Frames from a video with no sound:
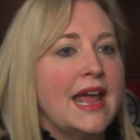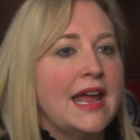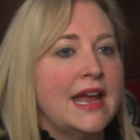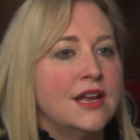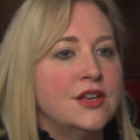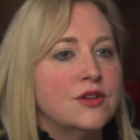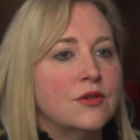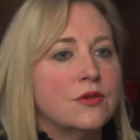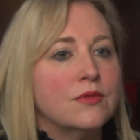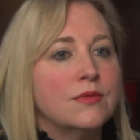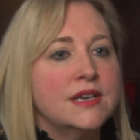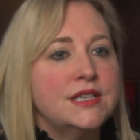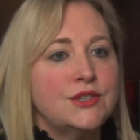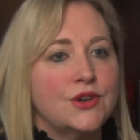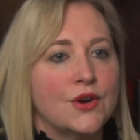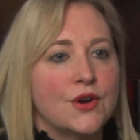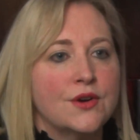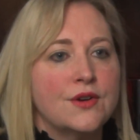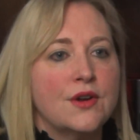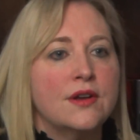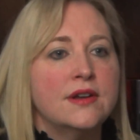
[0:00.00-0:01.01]
annual
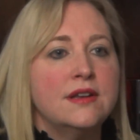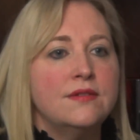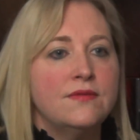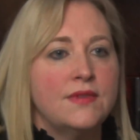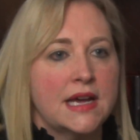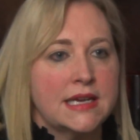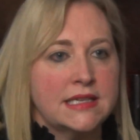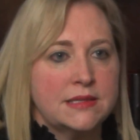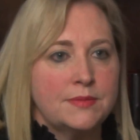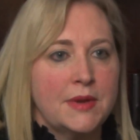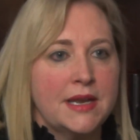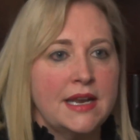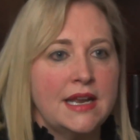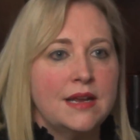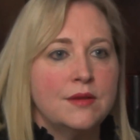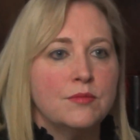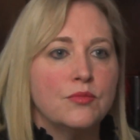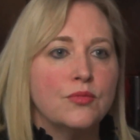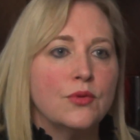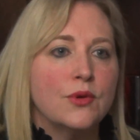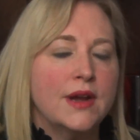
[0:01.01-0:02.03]
return on investment
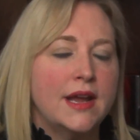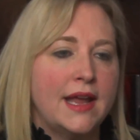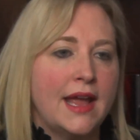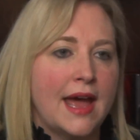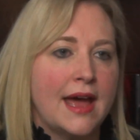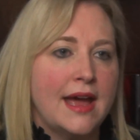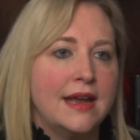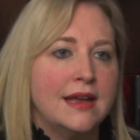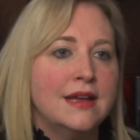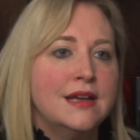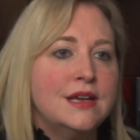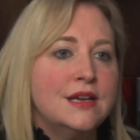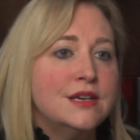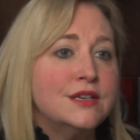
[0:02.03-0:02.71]
in pre-K.